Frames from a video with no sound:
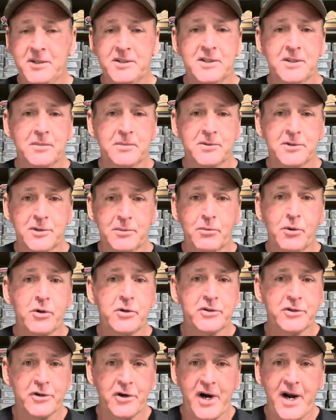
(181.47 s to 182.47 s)
some
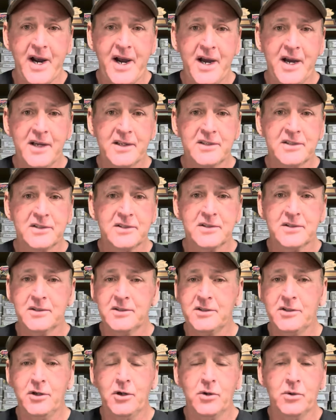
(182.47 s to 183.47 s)
submerged grass,
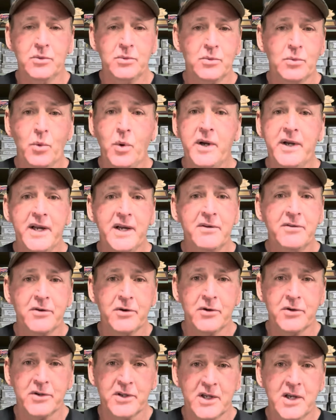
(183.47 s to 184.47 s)
you know,
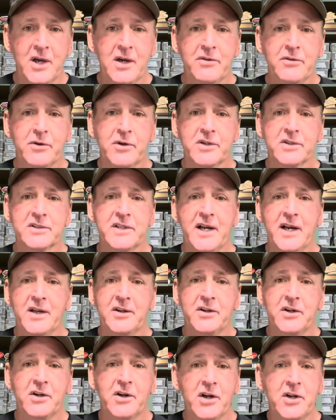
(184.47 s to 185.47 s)
whatever the cover is down
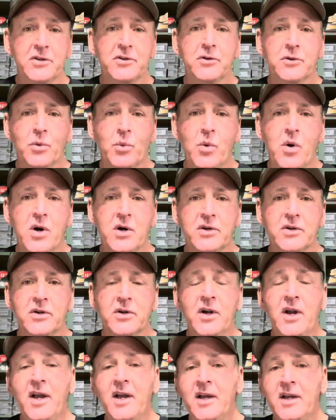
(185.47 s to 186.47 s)
there under the
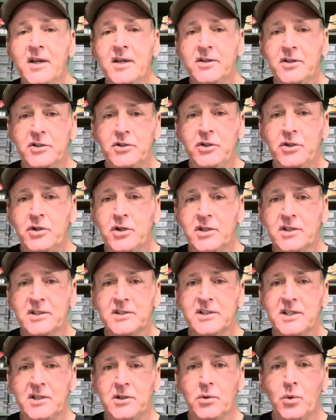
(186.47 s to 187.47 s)
water that you couldn't
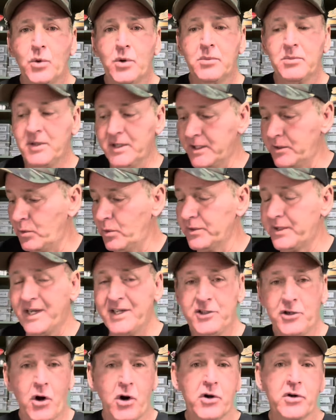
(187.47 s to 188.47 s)
see normally with a
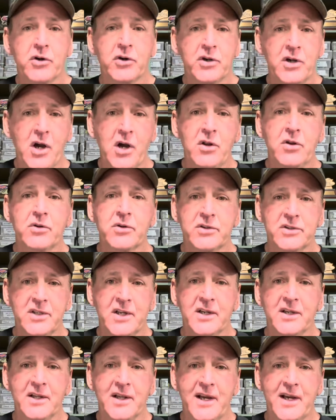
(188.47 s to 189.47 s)
darker colored
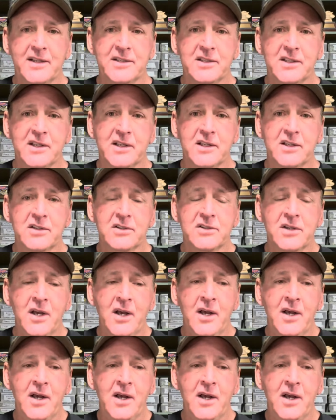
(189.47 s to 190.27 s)
sunglass lens.